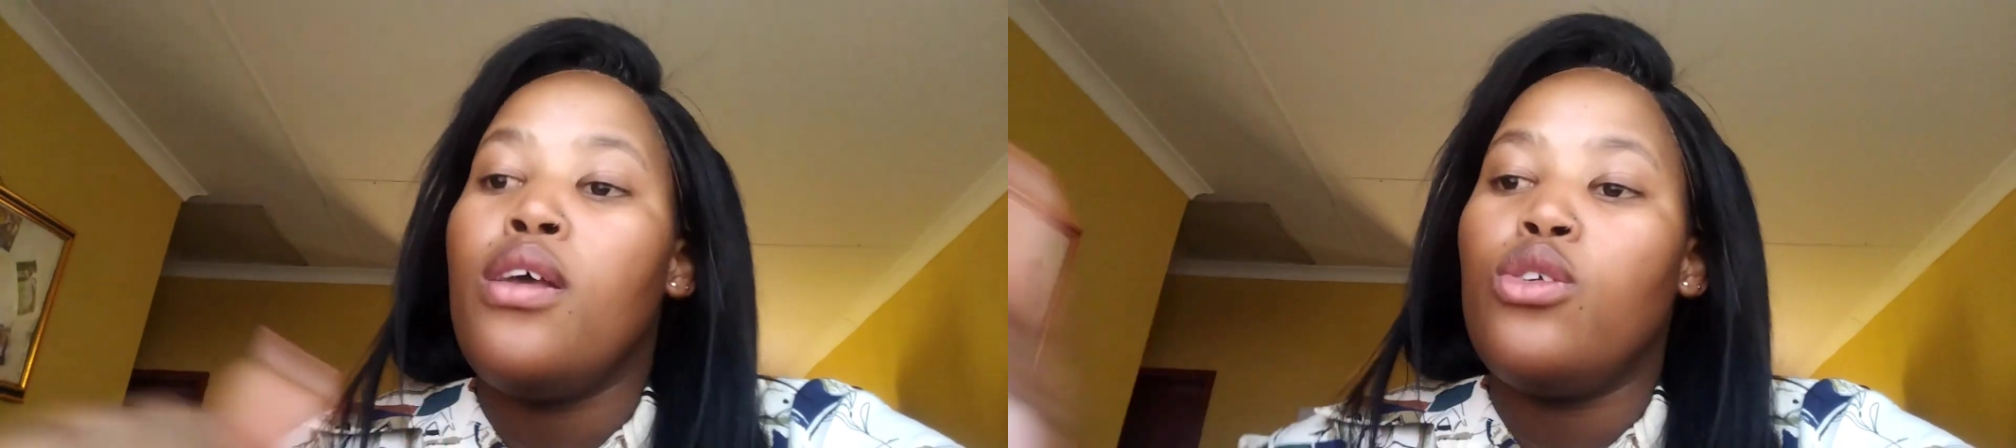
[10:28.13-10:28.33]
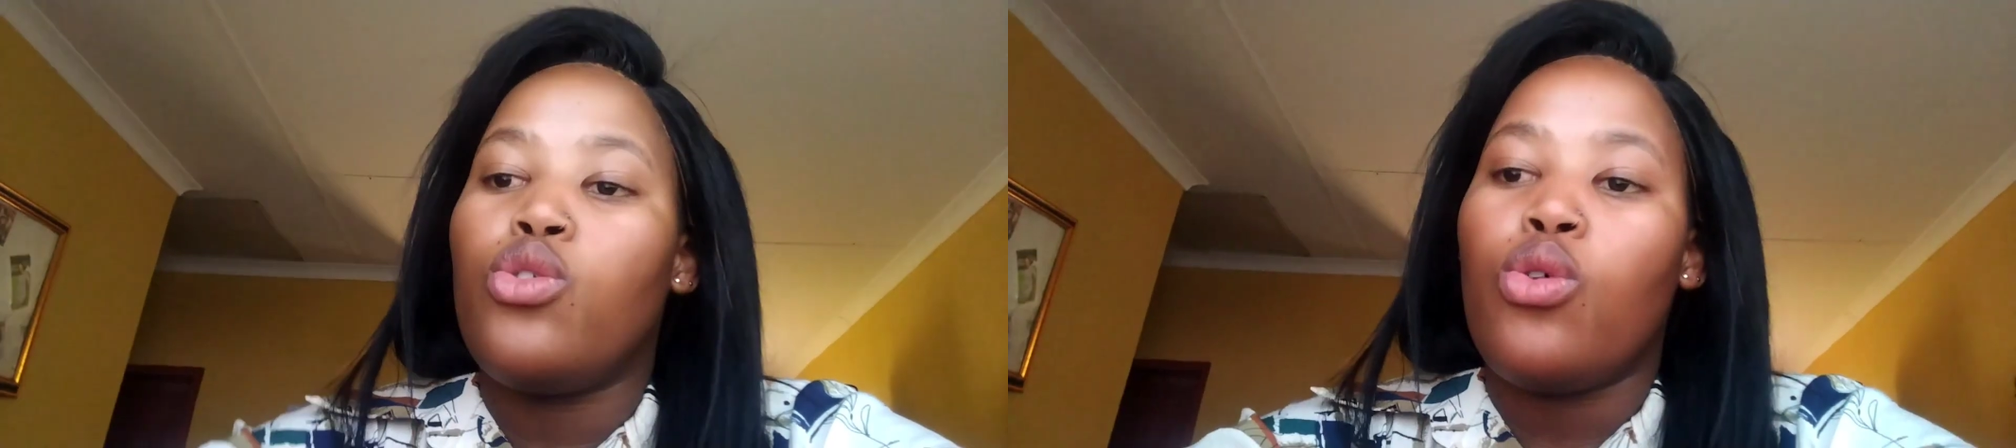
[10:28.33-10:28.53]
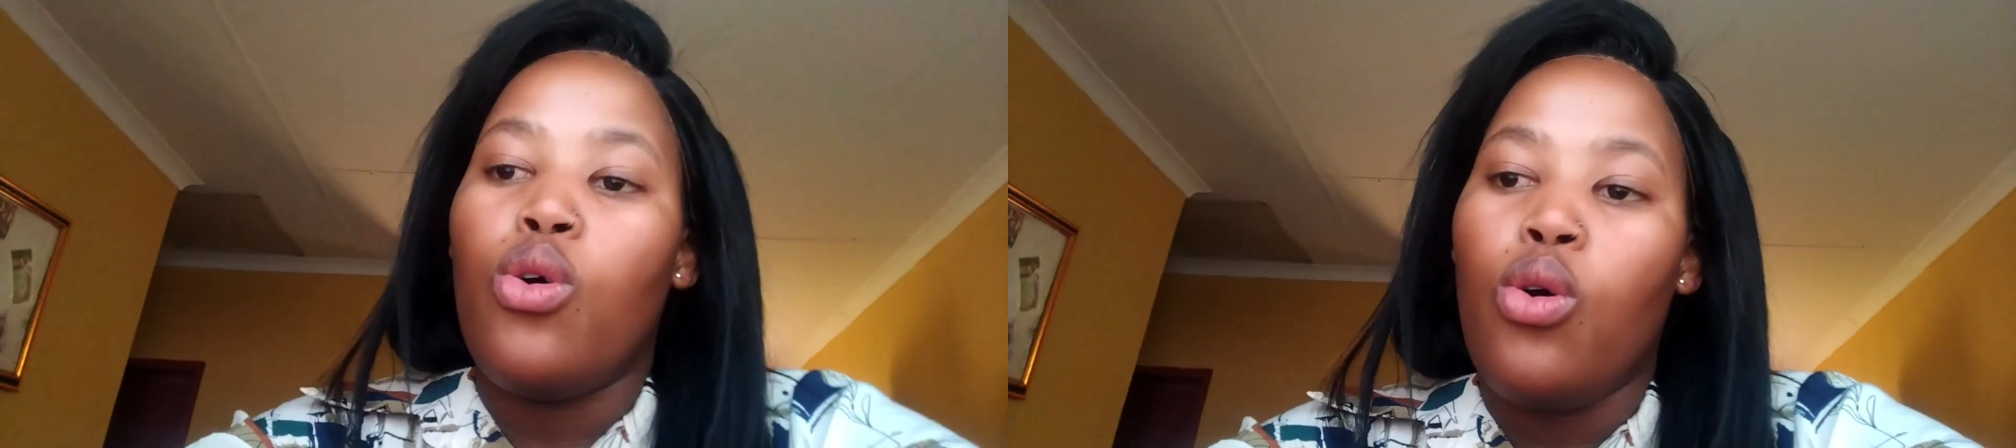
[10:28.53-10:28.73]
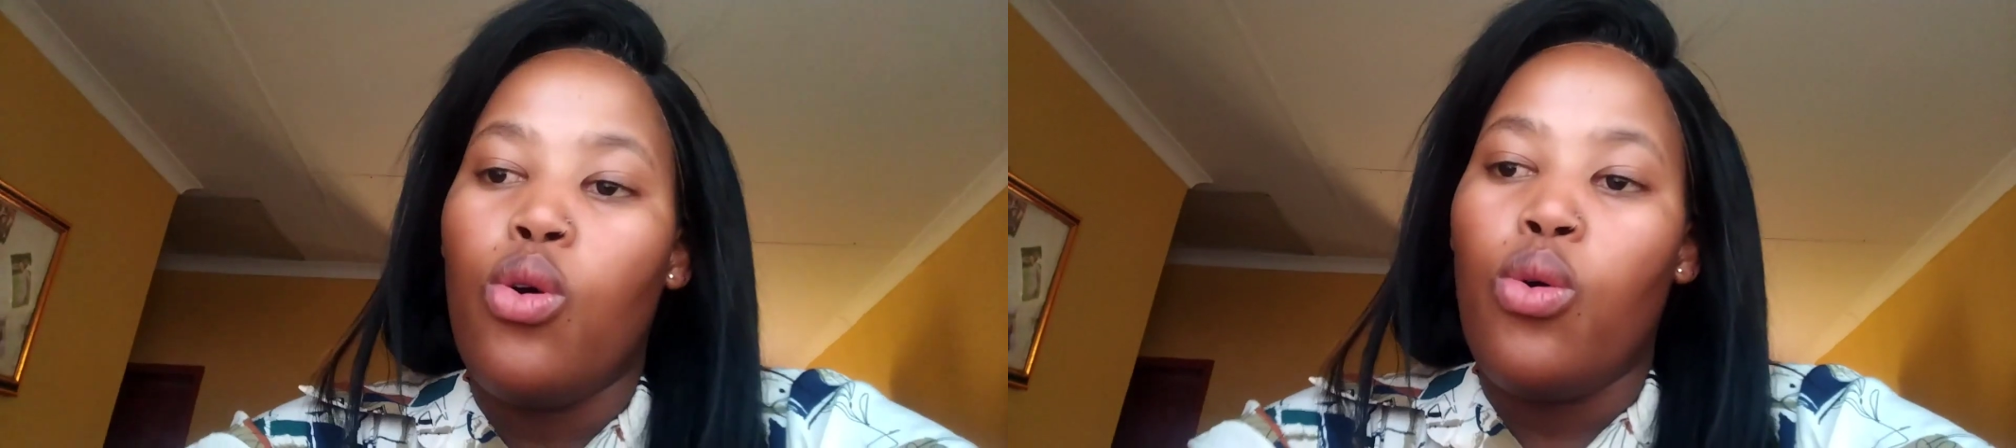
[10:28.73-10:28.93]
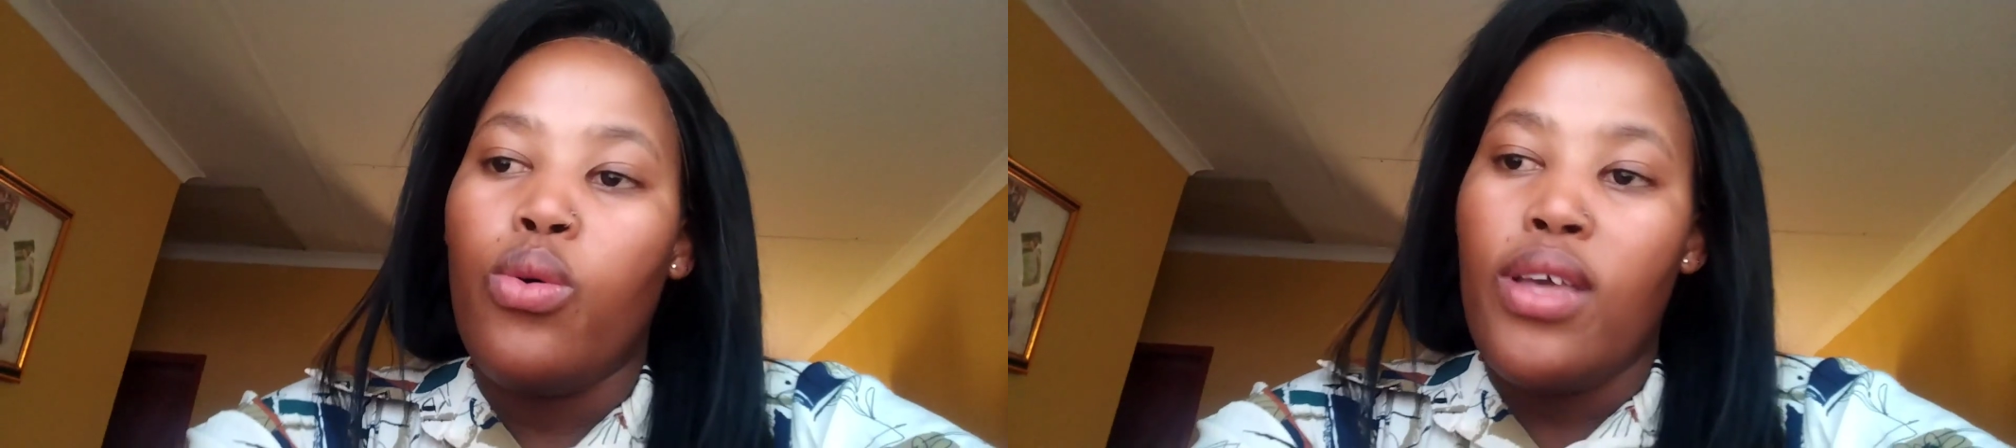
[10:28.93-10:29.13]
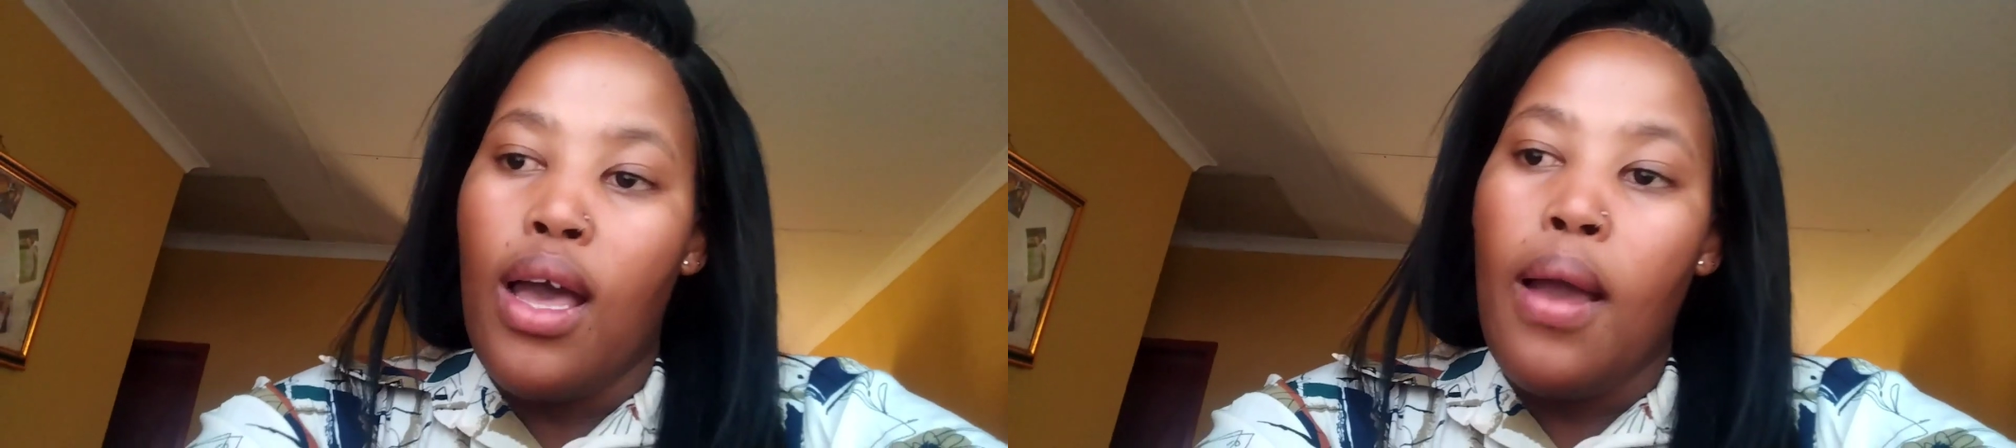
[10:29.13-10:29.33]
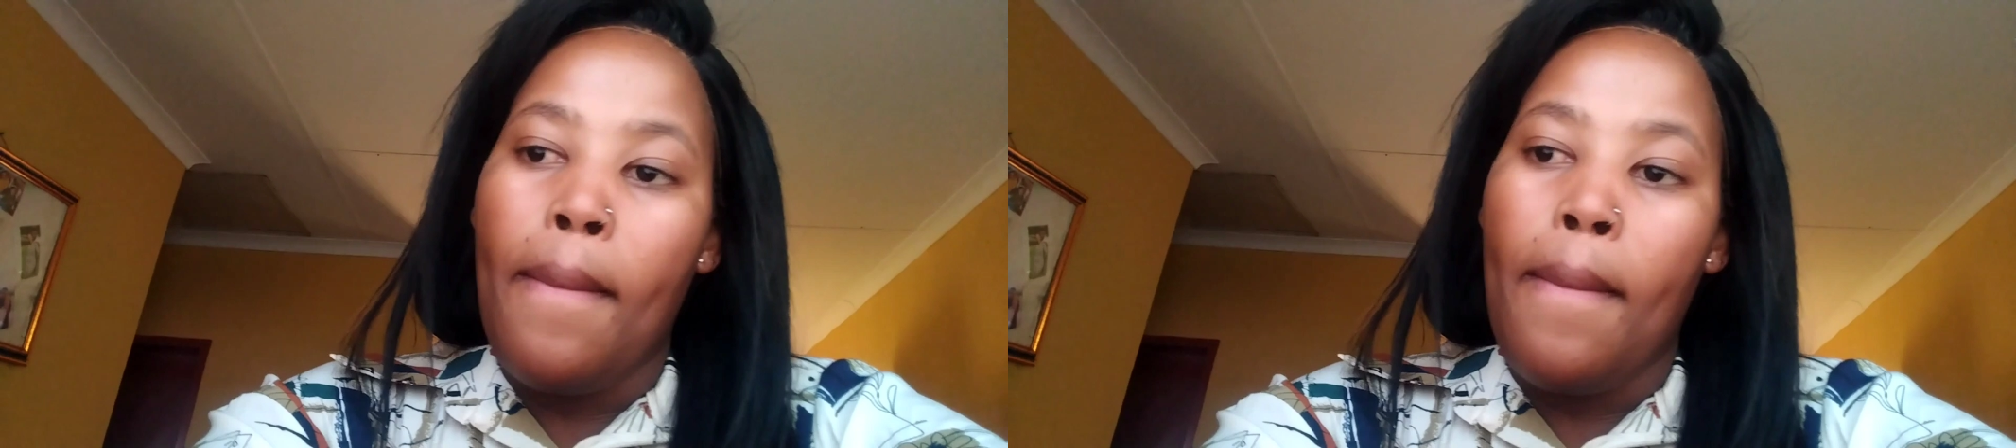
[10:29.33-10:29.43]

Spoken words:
So yeah,